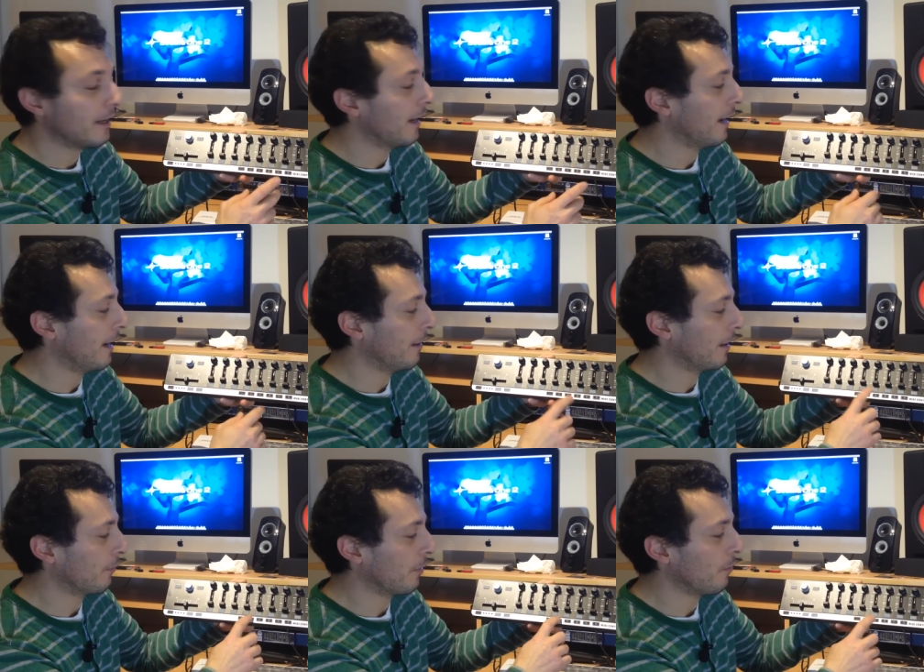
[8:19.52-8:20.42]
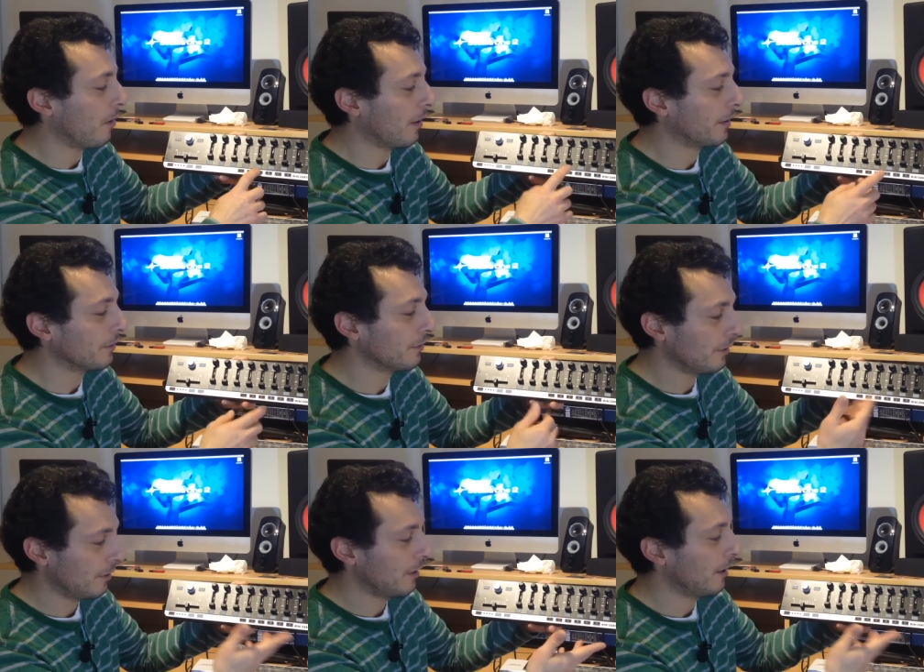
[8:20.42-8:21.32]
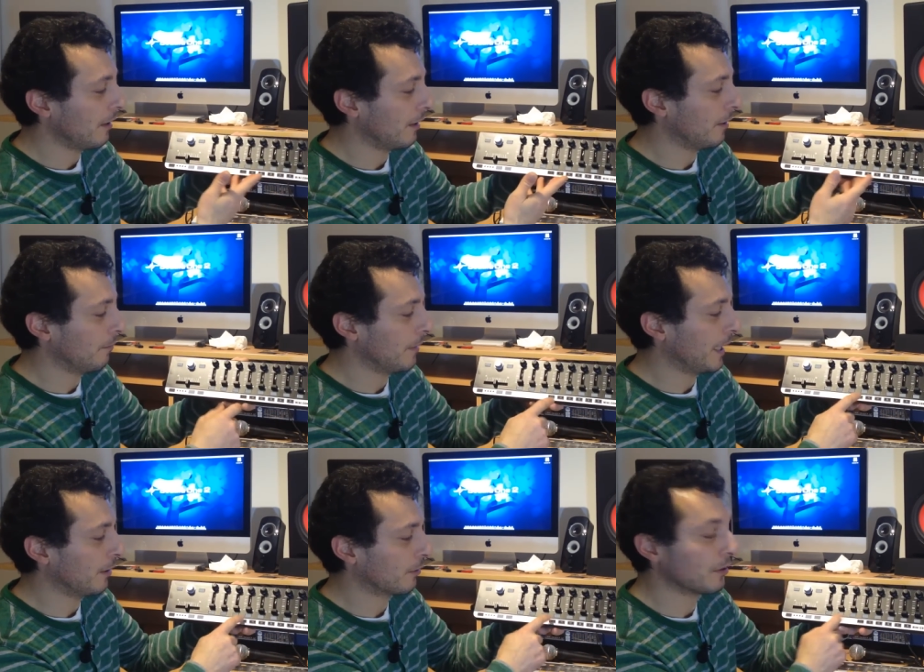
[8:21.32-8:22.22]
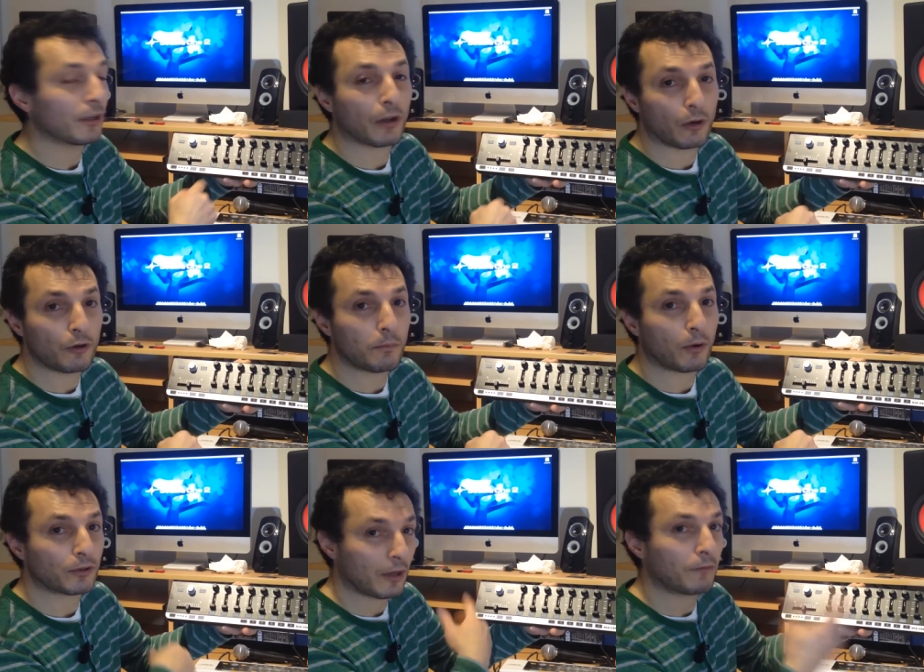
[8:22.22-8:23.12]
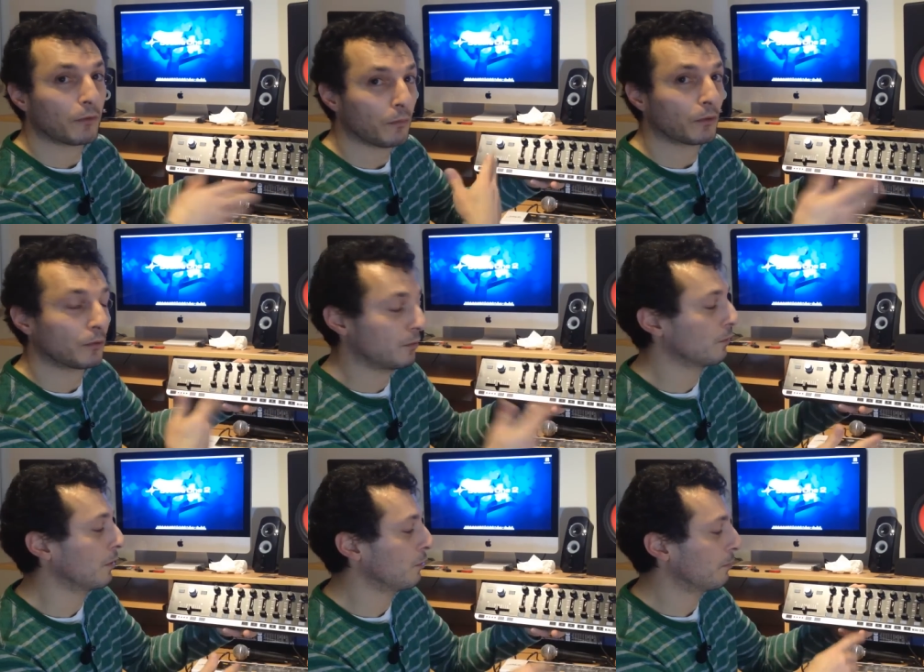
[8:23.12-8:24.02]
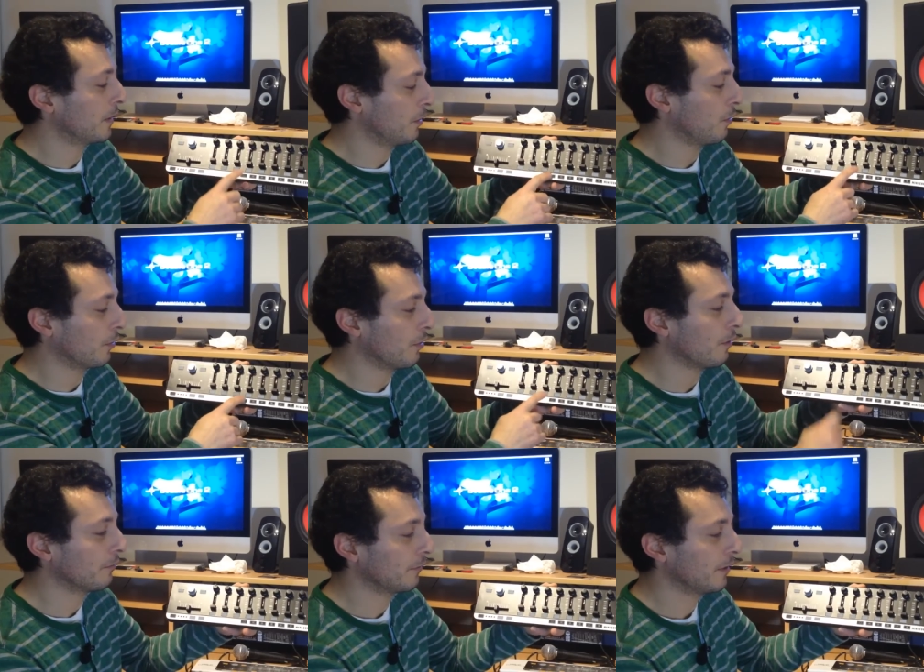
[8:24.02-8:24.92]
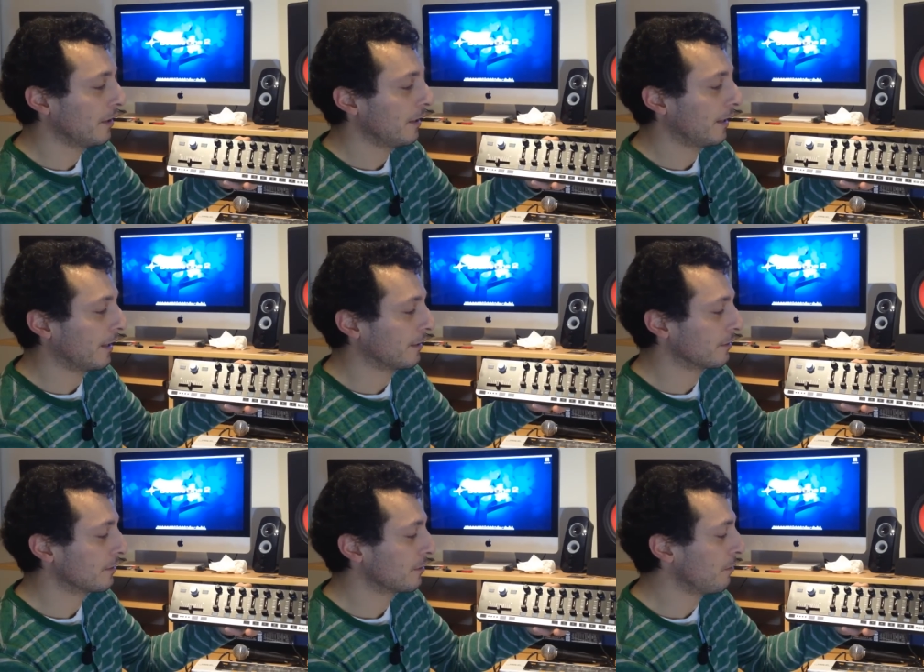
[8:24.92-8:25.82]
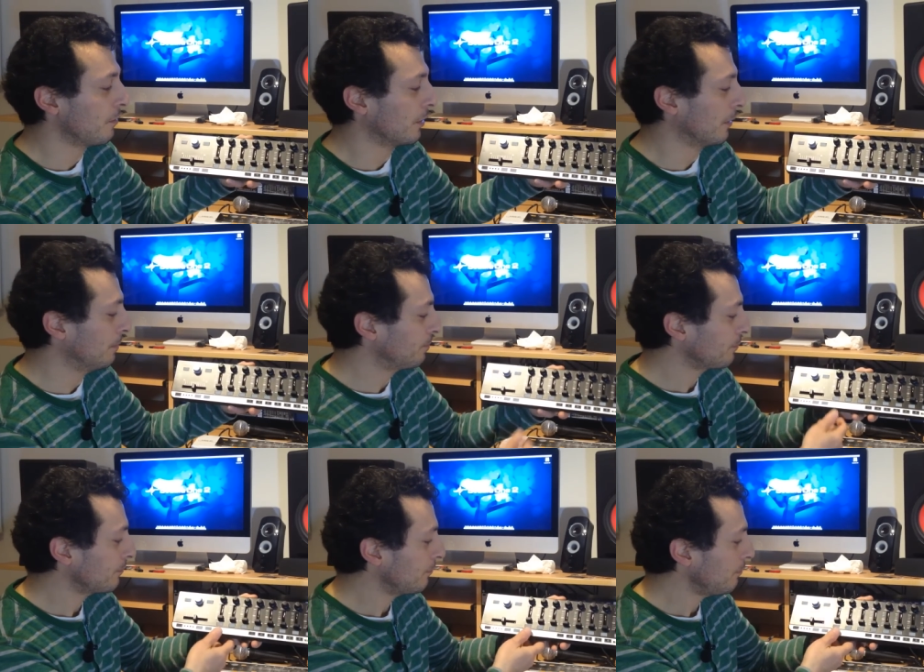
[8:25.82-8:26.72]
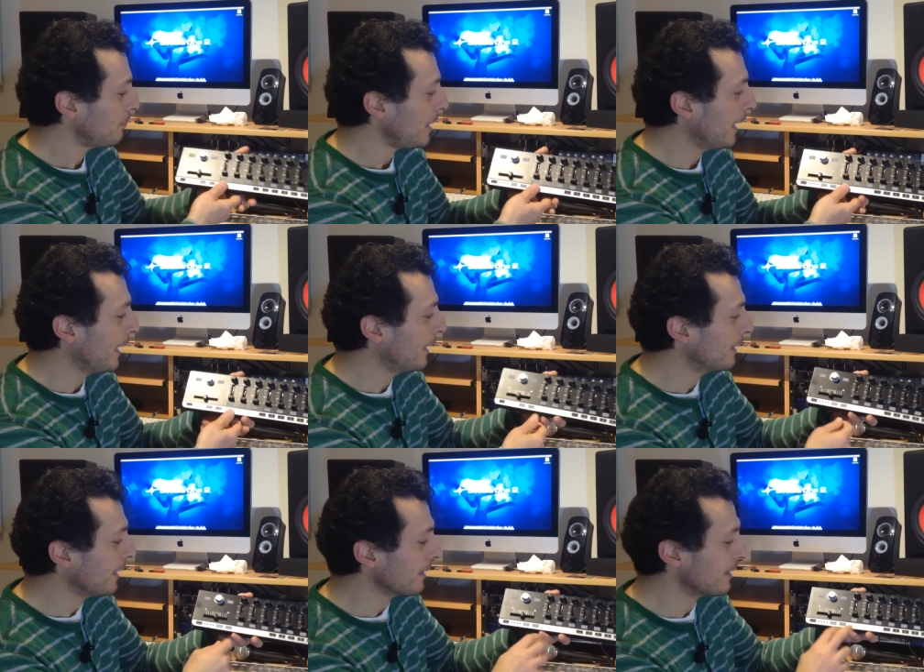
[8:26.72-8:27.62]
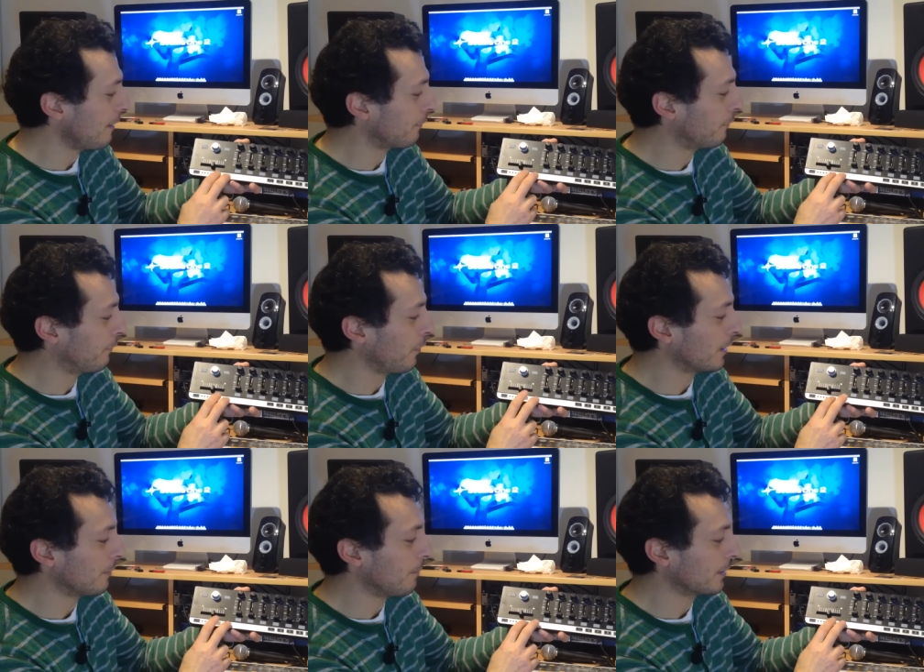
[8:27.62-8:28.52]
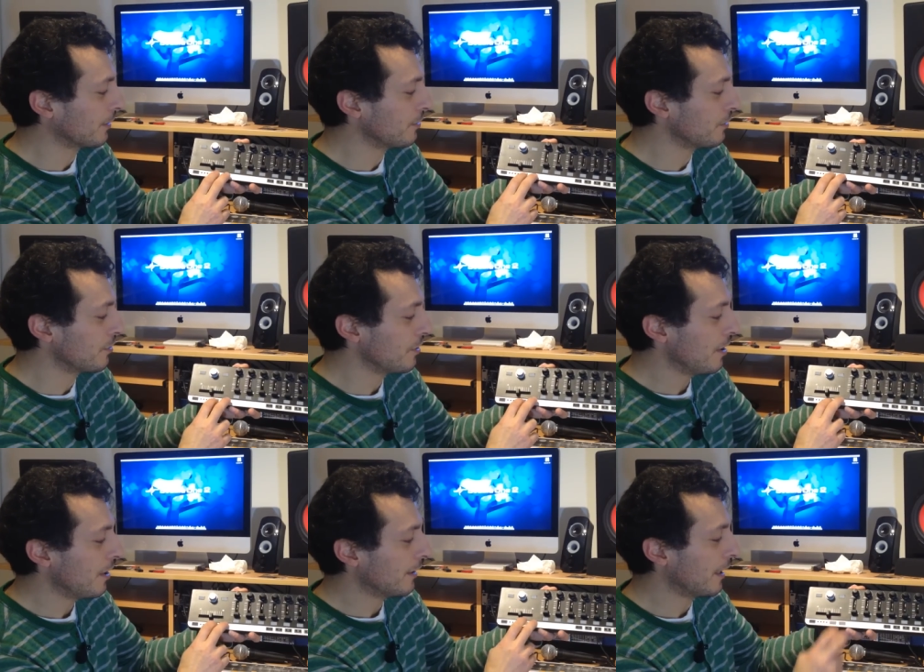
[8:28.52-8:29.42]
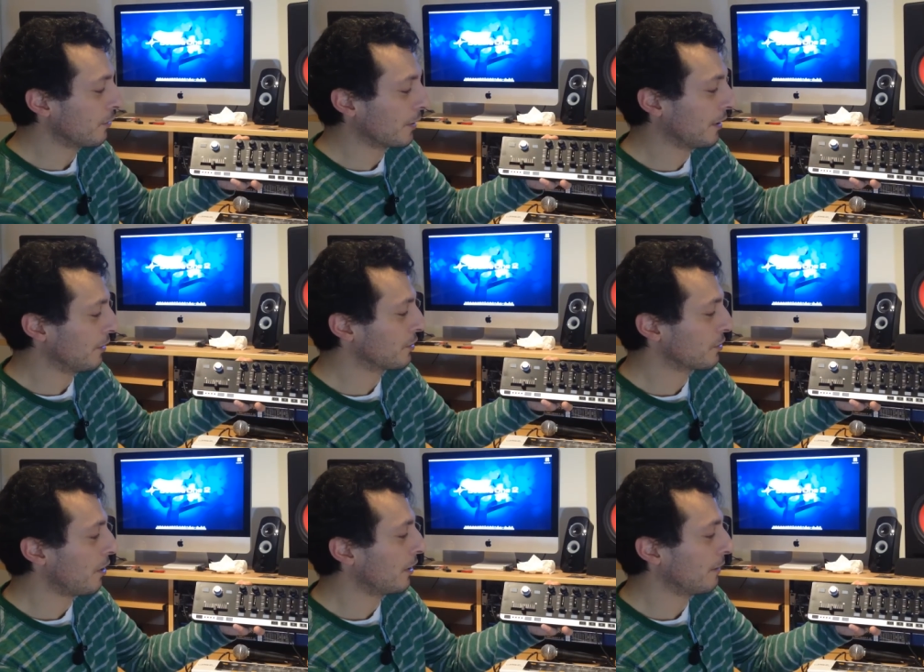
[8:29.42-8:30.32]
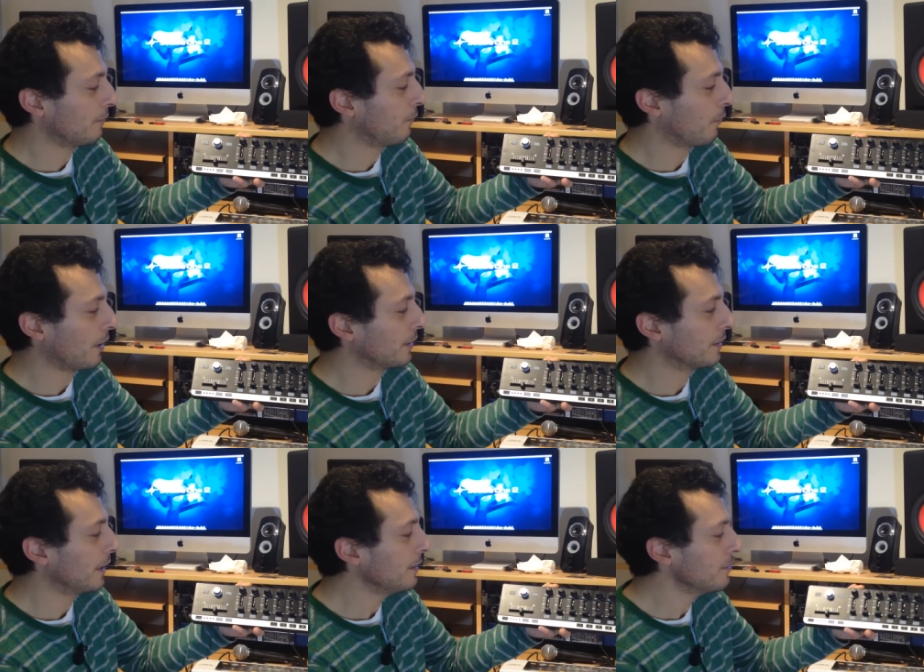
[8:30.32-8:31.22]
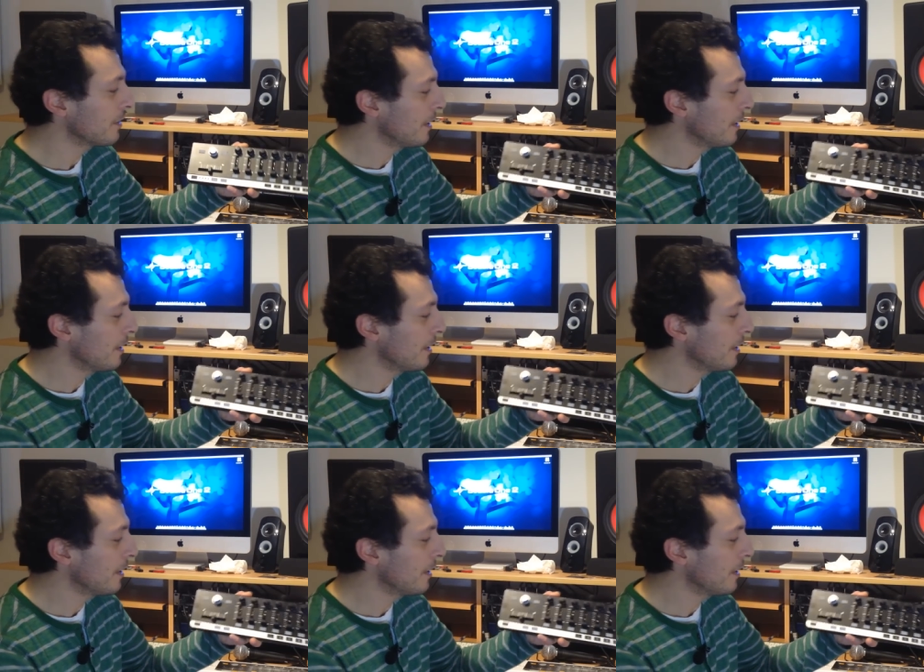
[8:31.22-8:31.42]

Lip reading: and rewind, and turn the loop on, so if you want to do a loop, and on and off and so on. And it does have a few other buttons that you can assign them for other things.